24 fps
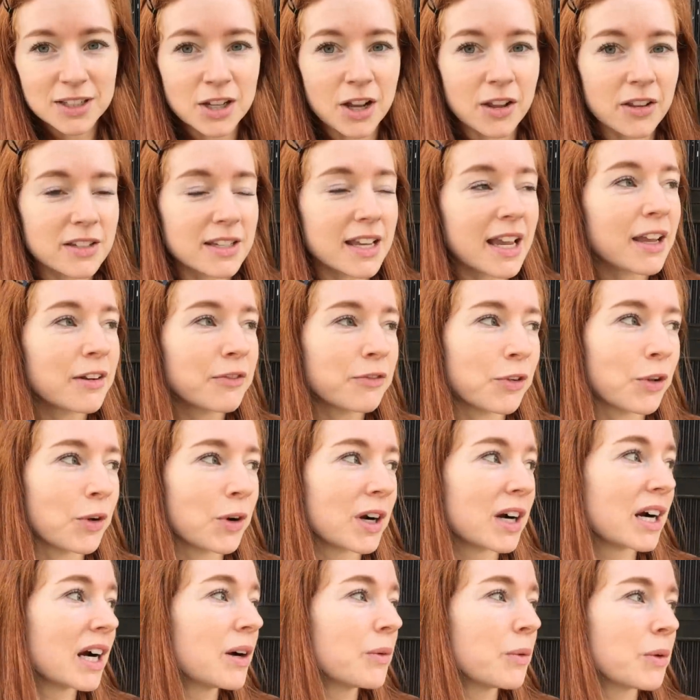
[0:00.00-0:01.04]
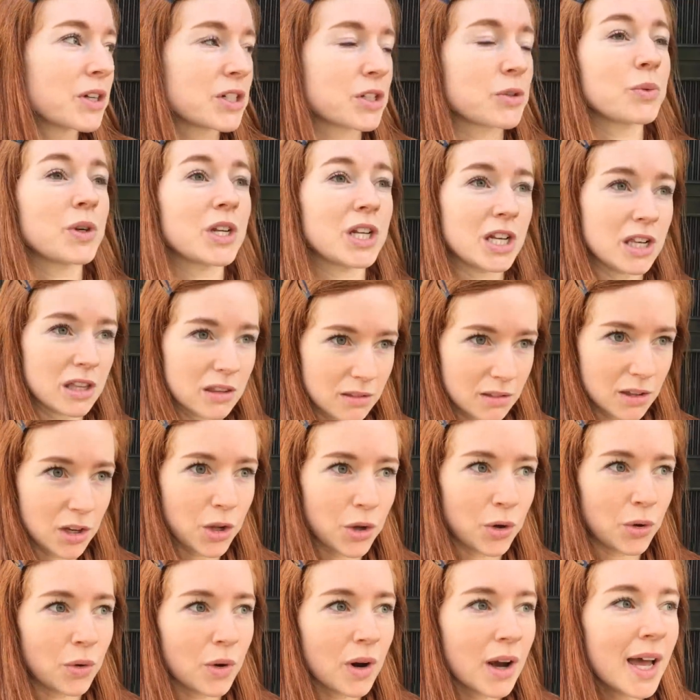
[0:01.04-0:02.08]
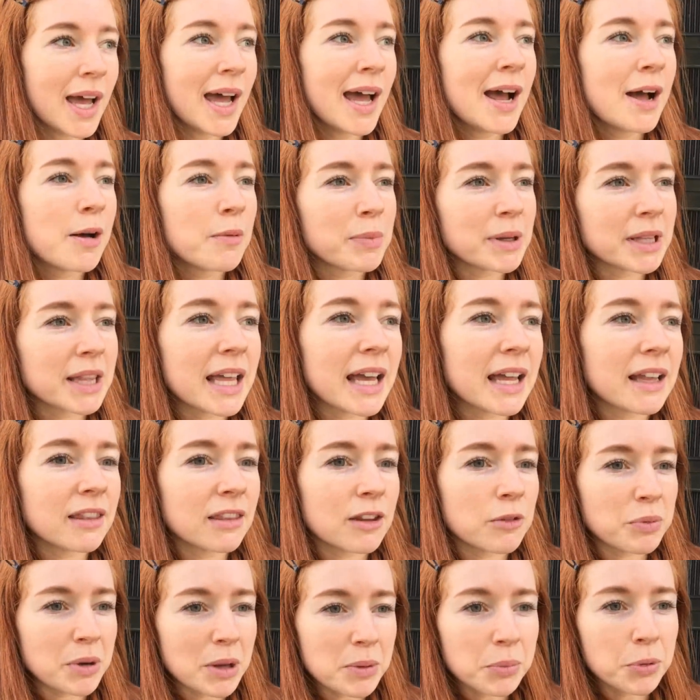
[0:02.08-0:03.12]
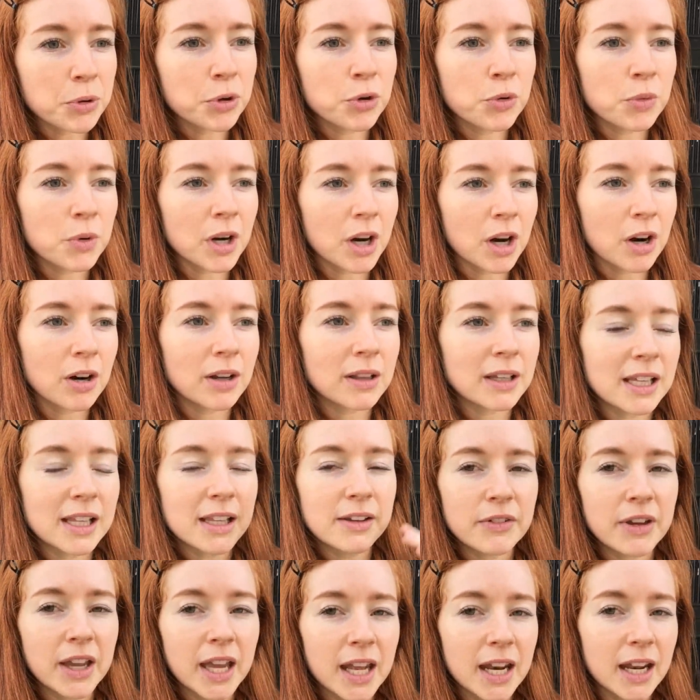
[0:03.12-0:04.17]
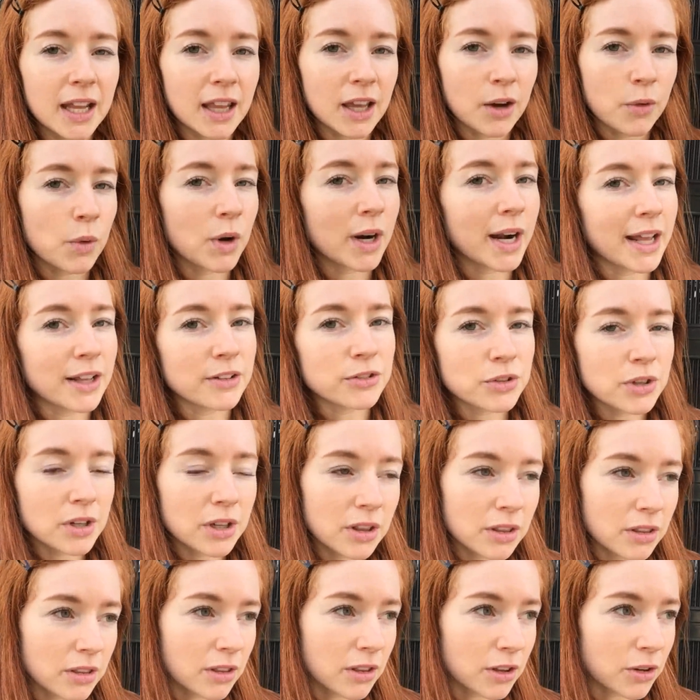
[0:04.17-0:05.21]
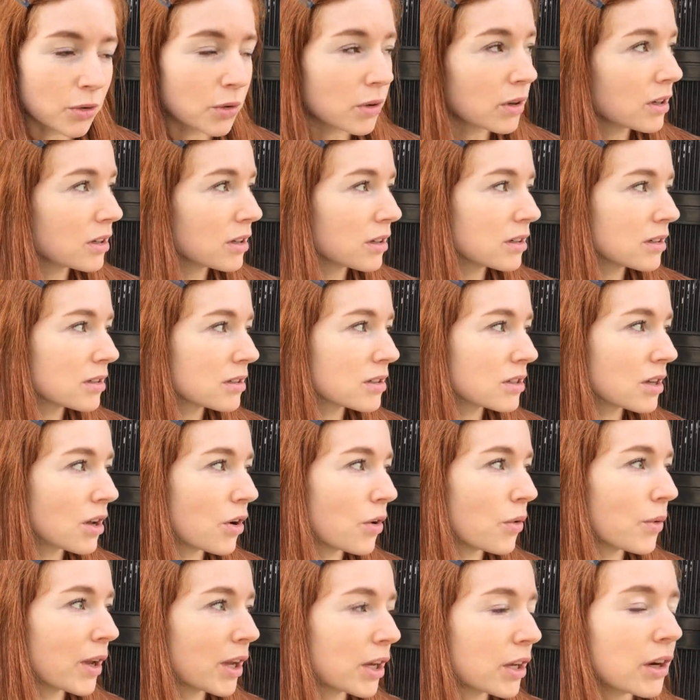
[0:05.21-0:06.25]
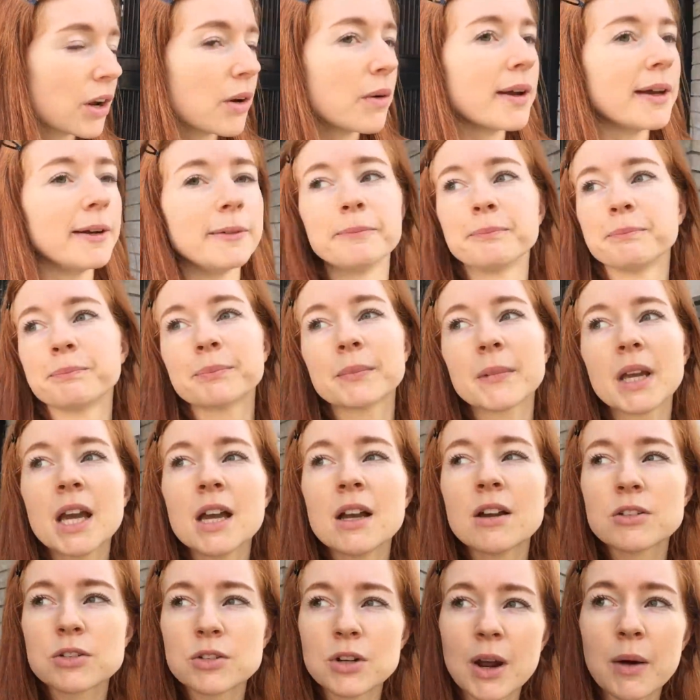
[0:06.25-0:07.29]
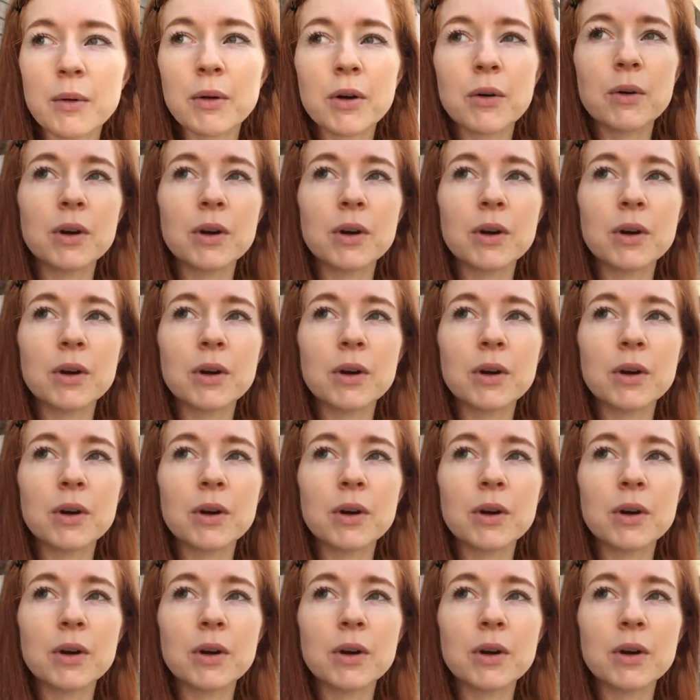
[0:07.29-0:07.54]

it's on the second floor, which we knew. But then the people who were currently living in it like weren't answering the door, so we couldn't go in. So now we're